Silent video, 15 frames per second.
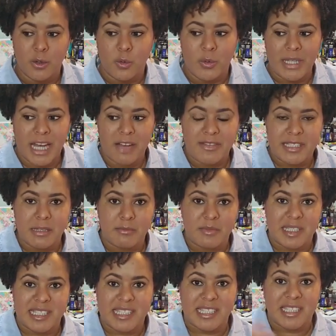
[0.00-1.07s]
We have some
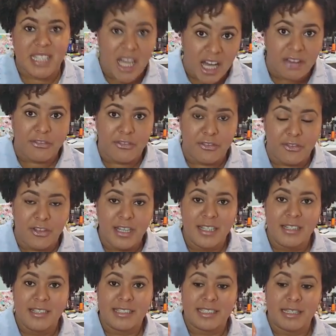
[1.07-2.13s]
stuff,
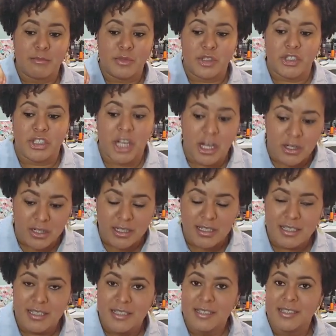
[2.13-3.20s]
some junk,
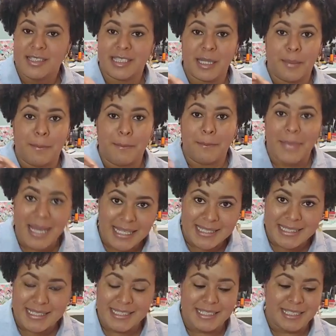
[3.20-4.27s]
some
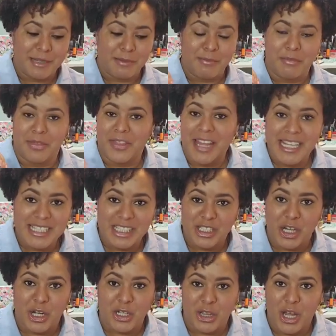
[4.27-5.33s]
mess, some things in
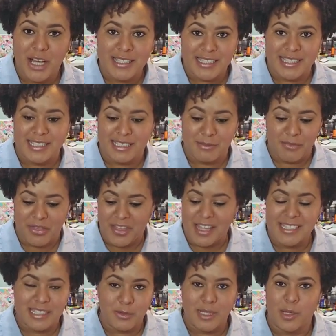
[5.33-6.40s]
our closet, some
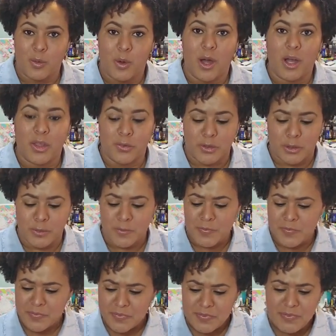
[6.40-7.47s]
things that we had to walk through,
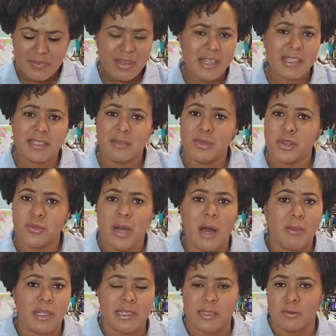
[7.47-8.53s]
some
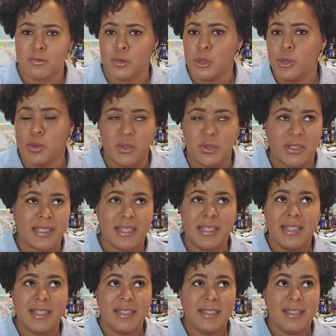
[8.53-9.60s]
trauma, some wounds,
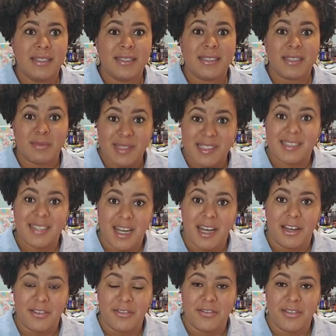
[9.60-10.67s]
some
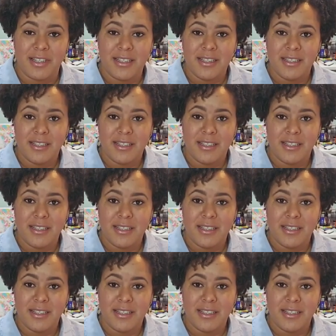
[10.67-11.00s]
stuff.